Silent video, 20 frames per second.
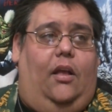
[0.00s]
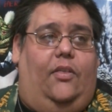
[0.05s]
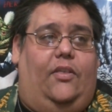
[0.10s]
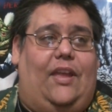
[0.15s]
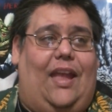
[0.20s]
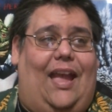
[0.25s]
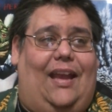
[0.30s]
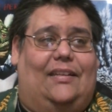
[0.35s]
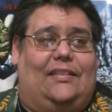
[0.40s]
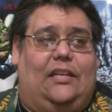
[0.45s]

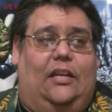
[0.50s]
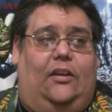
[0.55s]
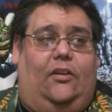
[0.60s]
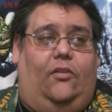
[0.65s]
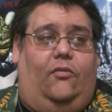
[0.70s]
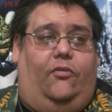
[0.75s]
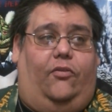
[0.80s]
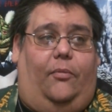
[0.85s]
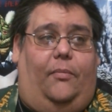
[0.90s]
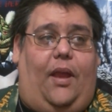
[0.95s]
The
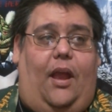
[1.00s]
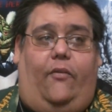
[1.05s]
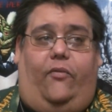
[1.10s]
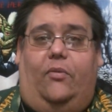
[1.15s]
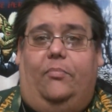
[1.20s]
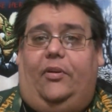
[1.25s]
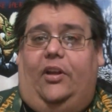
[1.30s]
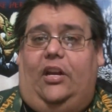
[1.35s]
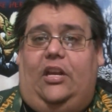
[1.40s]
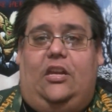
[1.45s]
acting from
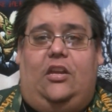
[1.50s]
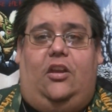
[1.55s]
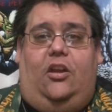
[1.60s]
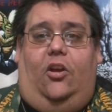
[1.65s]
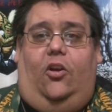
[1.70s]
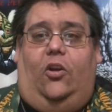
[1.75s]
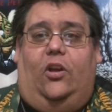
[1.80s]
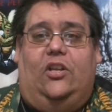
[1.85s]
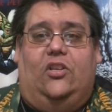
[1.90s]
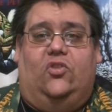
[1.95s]
everybody
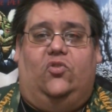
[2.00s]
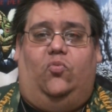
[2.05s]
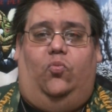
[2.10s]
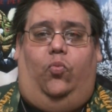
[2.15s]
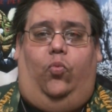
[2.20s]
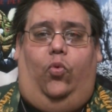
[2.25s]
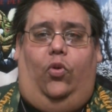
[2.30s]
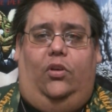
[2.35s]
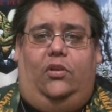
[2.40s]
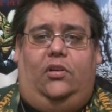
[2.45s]
here is
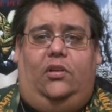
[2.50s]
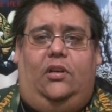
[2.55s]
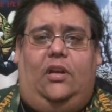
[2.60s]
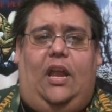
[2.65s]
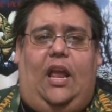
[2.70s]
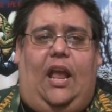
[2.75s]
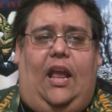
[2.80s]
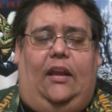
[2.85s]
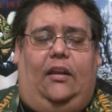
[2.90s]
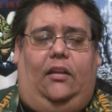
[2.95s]
wooden
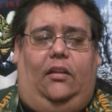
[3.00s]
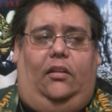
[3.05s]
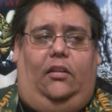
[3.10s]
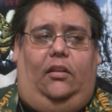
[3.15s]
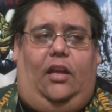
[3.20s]
and